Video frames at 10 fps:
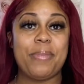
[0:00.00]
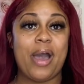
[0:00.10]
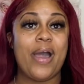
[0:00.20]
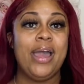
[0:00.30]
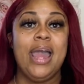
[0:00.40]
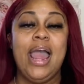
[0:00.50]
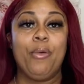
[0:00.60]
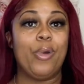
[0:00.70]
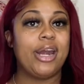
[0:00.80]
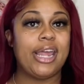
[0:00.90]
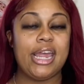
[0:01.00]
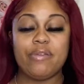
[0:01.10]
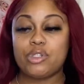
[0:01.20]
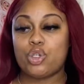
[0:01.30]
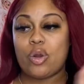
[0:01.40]
about where to get
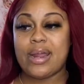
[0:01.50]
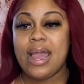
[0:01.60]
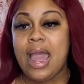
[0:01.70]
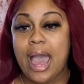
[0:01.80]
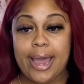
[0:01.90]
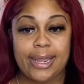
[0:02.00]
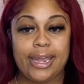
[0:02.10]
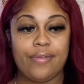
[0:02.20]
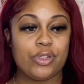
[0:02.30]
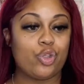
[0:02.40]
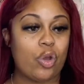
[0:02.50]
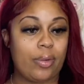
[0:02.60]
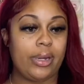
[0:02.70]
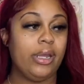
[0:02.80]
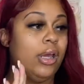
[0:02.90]
inventory, how to get
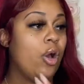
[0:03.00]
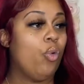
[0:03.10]
inventory,